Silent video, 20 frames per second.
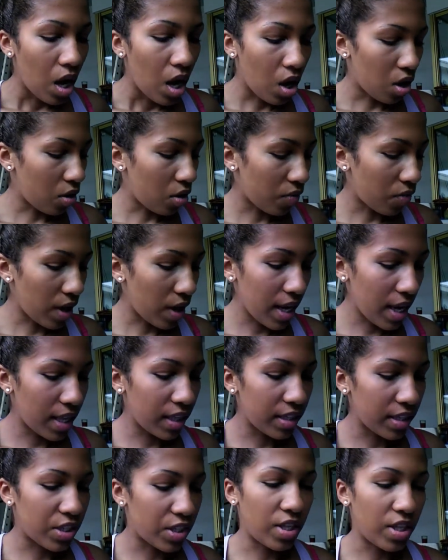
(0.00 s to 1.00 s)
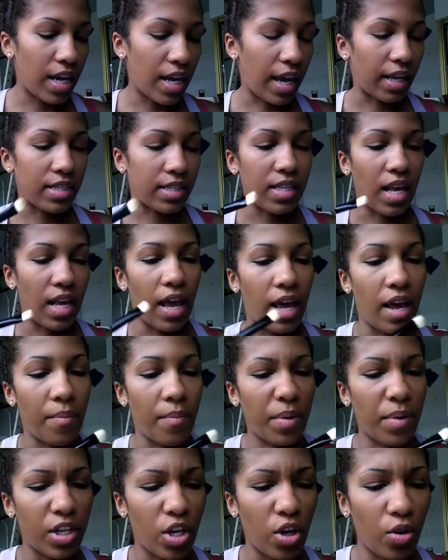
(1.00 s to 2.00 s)
Alright, and let's do the next eye. I'm
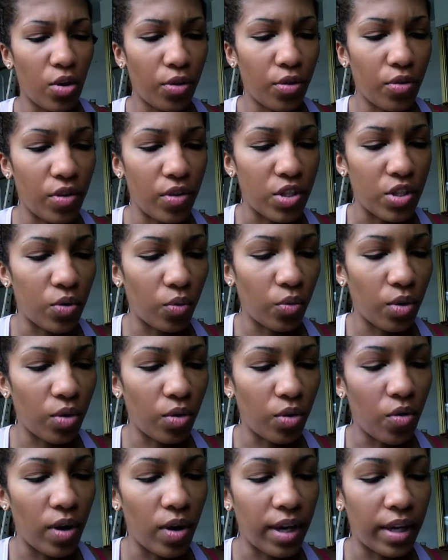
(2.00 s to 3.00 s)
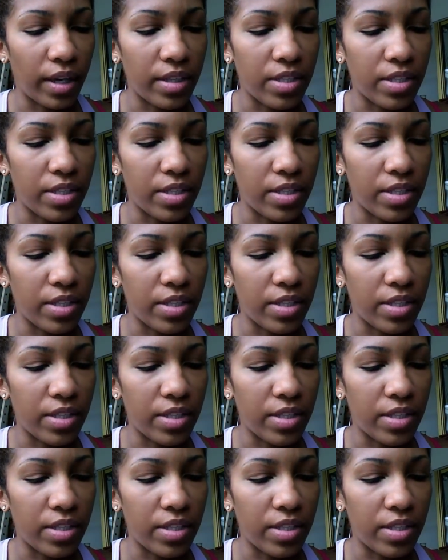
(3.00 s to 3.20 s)
going to go through this real quick,